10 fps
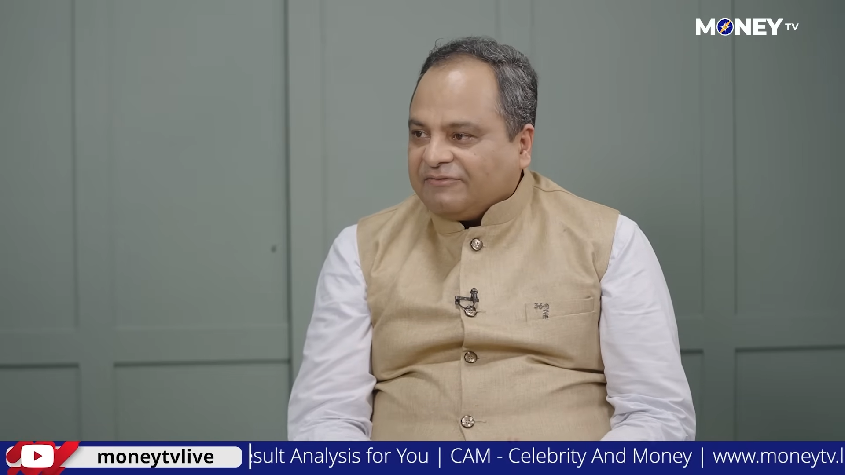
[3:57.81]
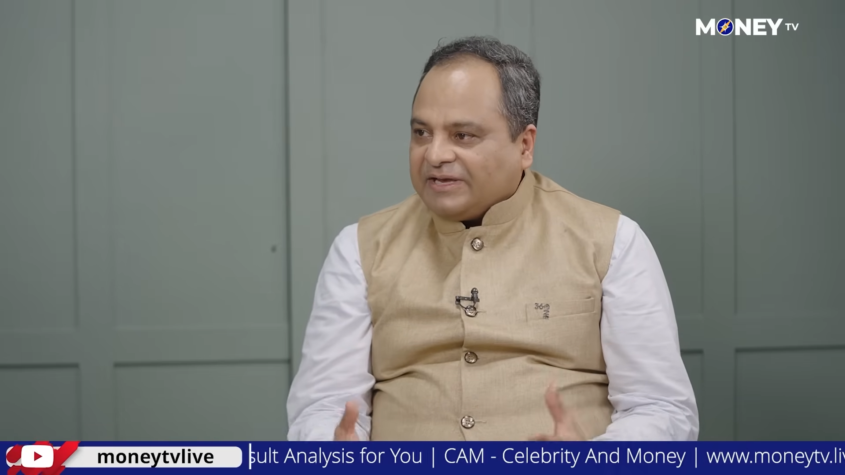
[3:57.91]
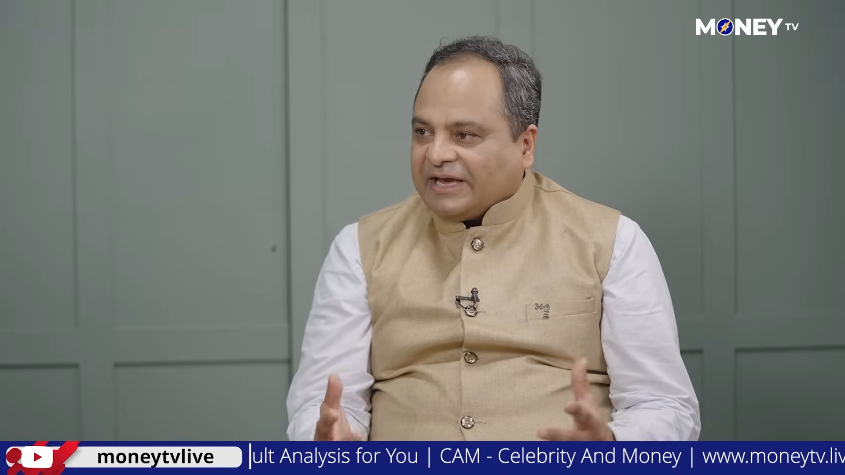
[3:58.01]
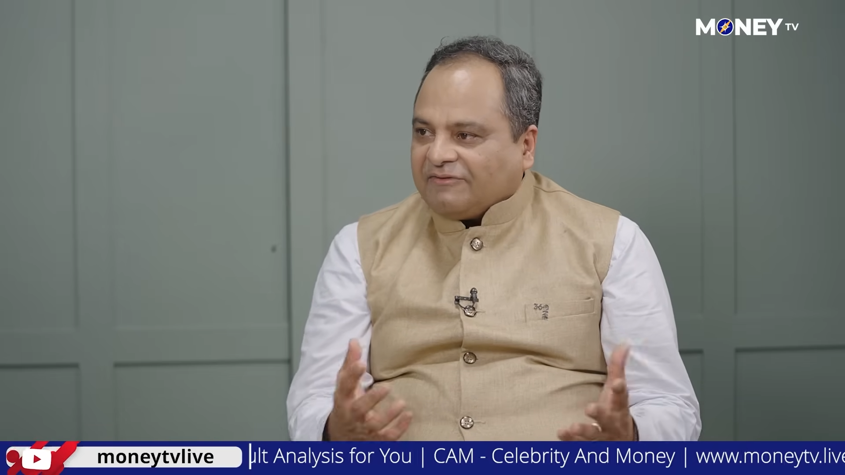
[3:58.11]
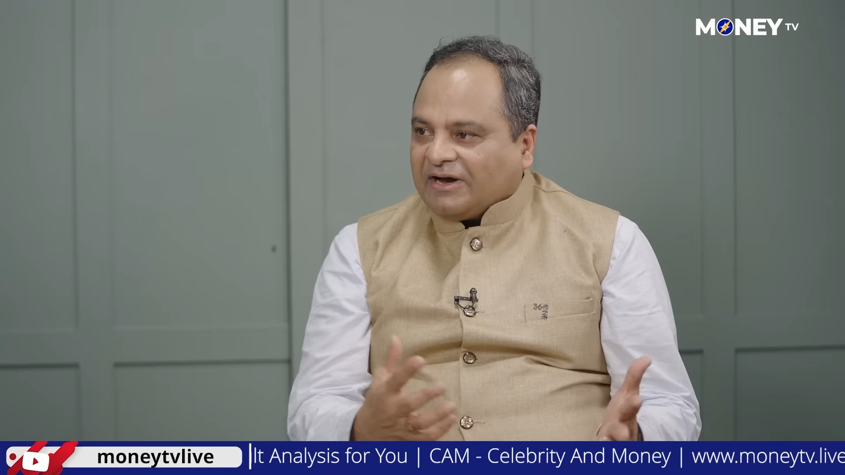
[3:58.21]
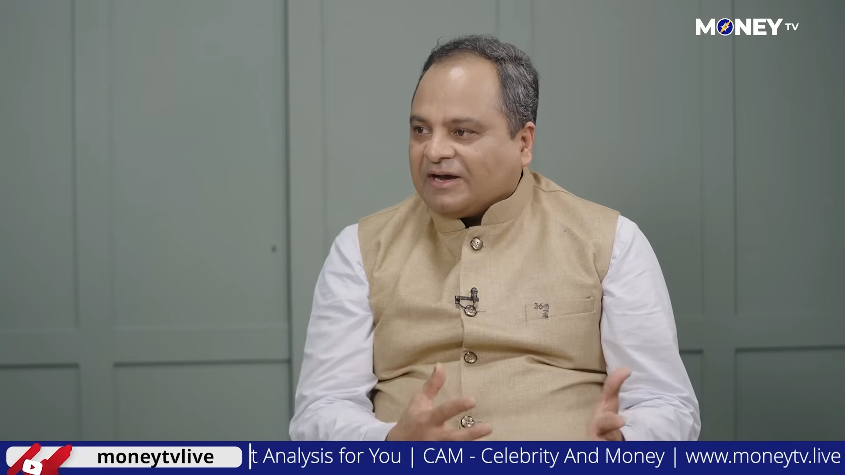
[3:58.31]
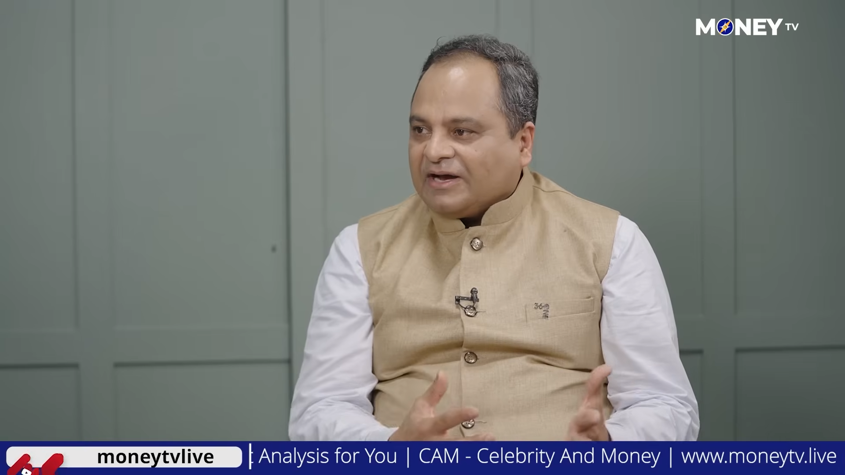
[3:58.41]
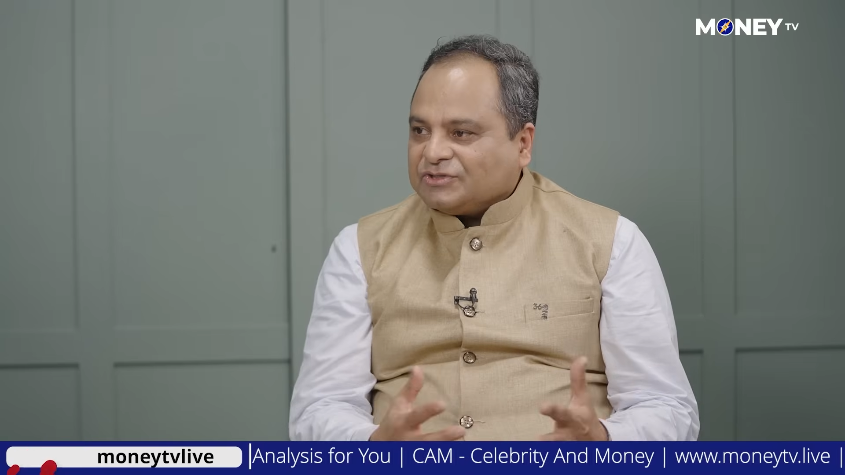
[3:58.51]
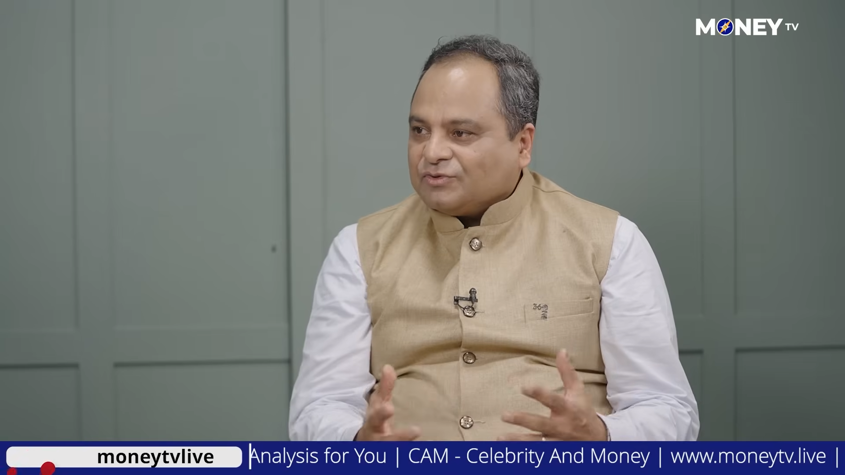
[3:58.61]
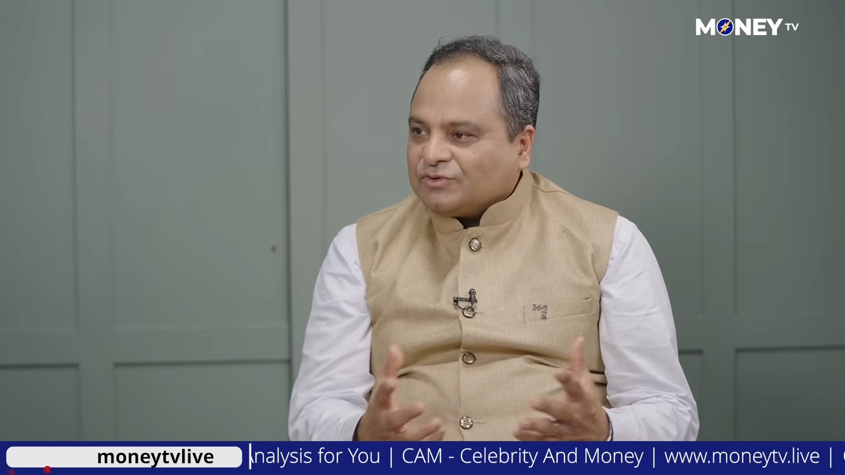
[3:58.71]
We have
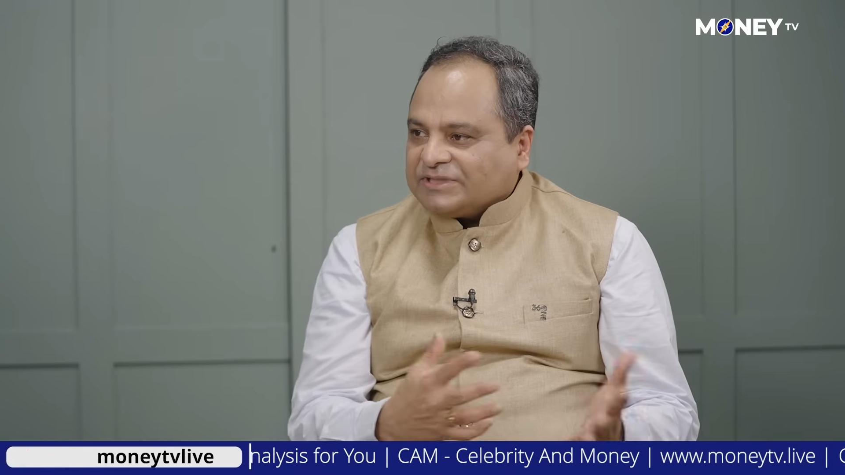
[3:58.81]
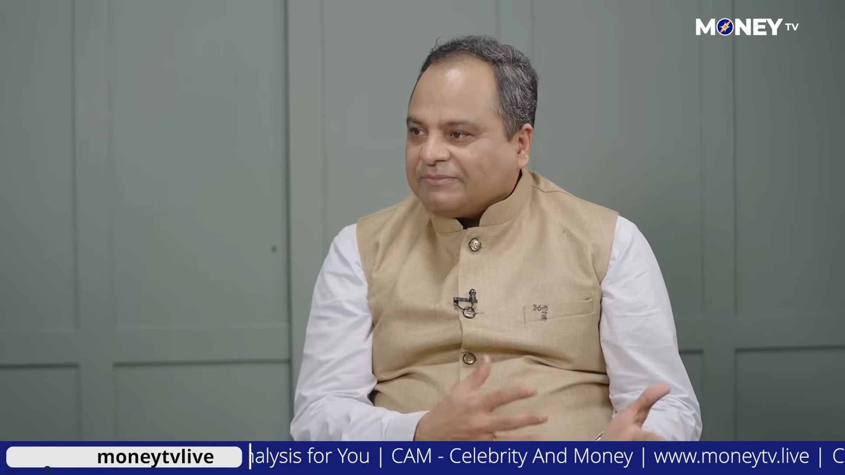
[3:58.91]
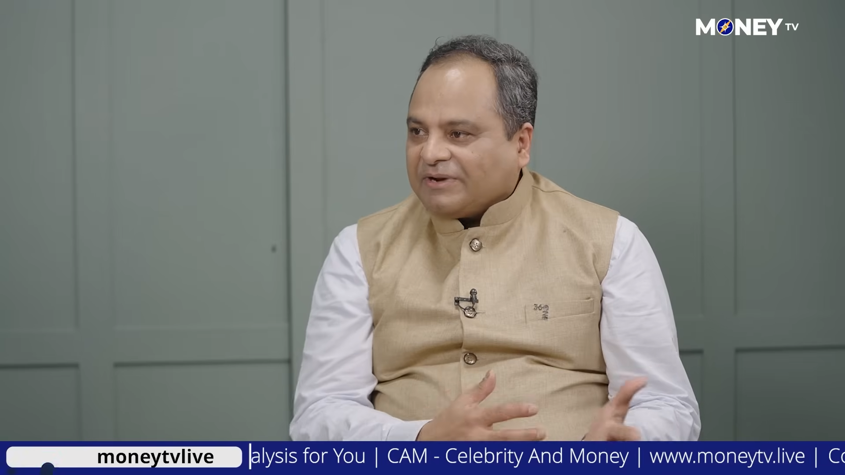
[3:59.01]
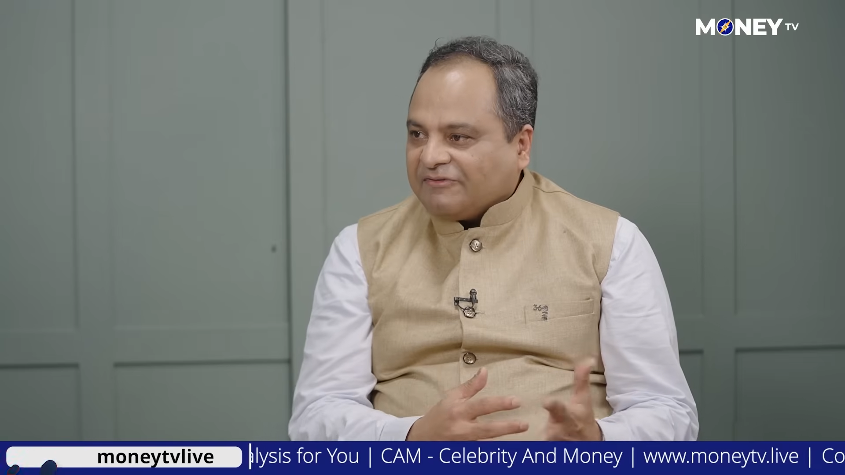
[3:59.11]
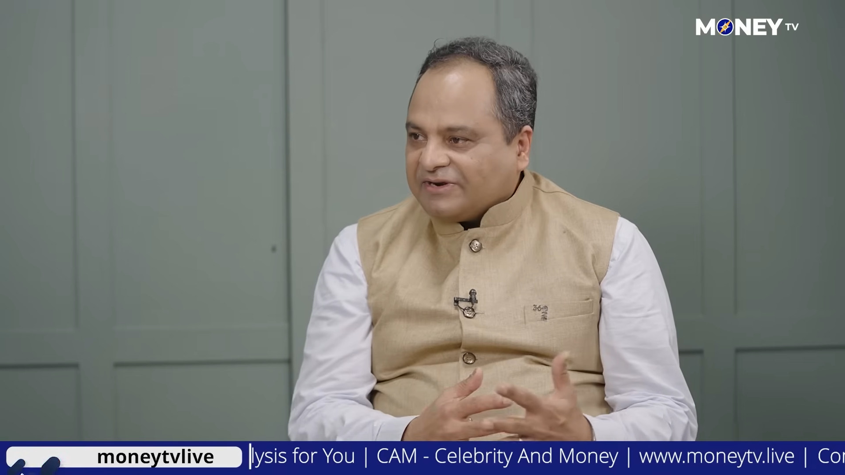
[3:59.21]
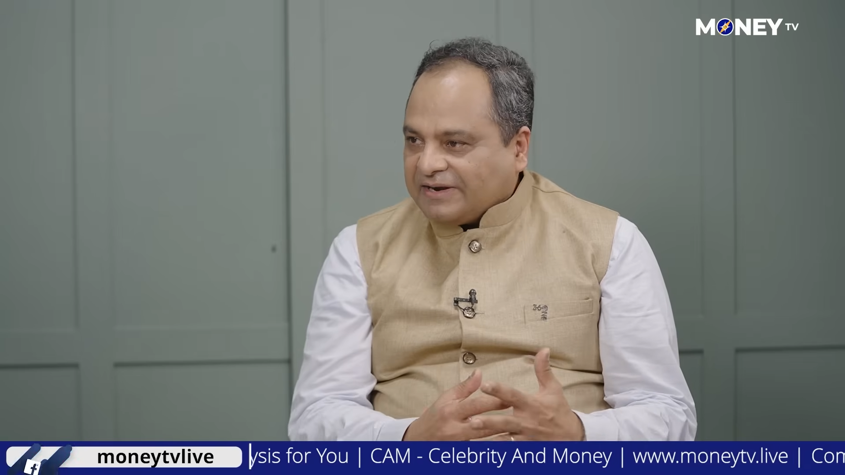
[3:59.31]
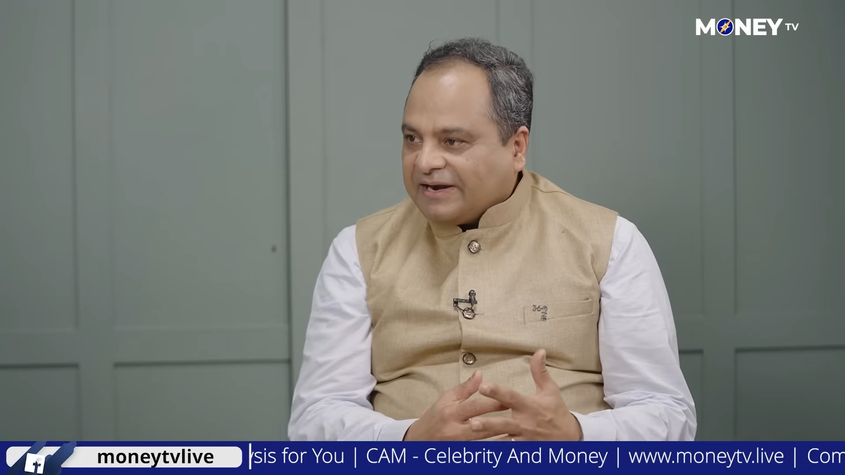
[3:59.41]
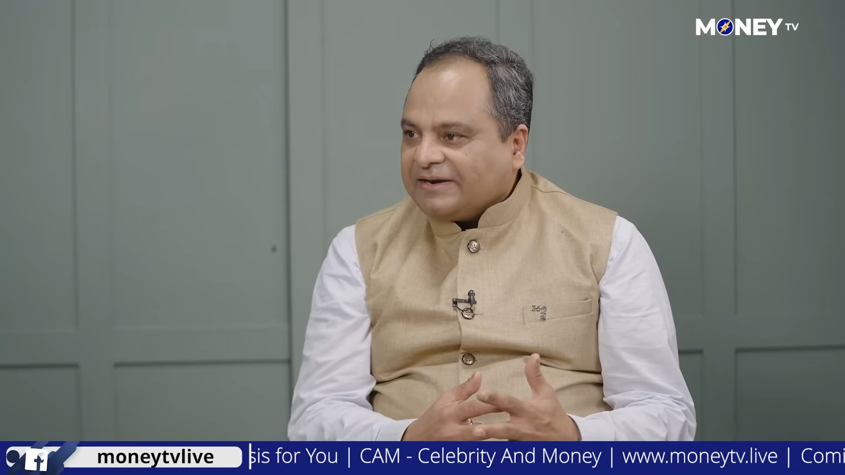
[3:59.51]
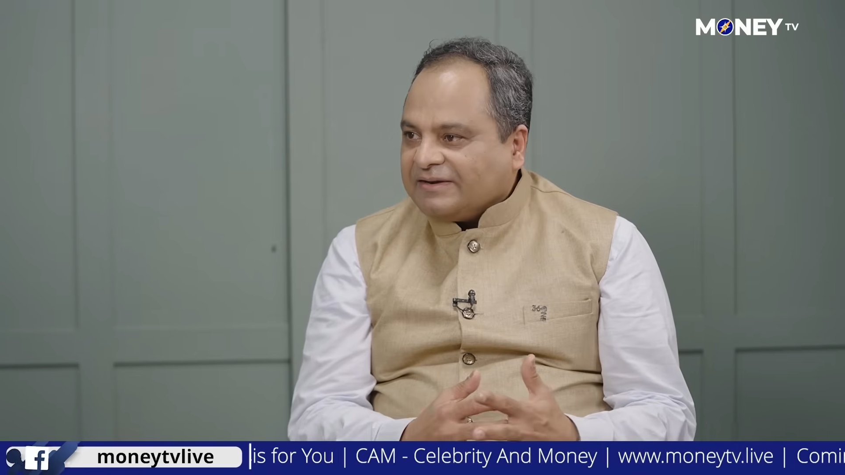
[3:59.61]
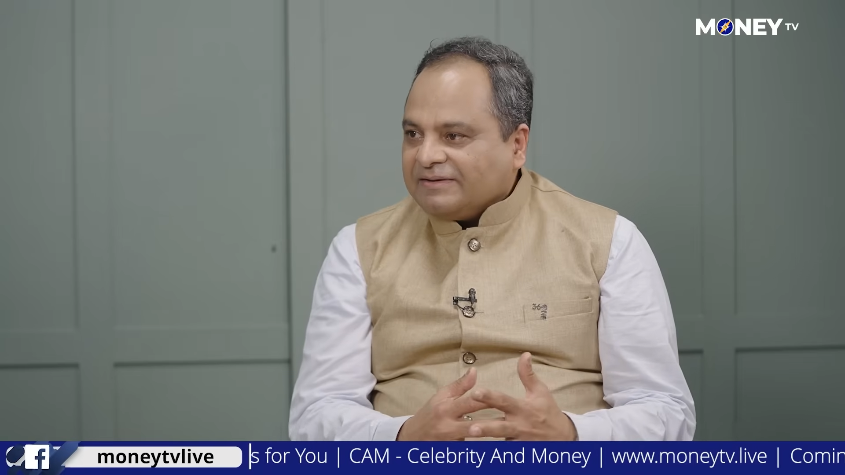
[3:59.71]
Akash, who looks at private
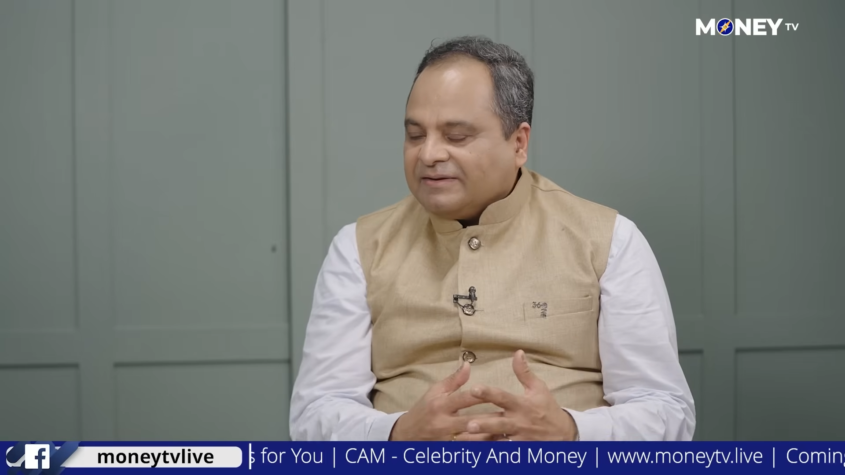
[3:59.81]
credit.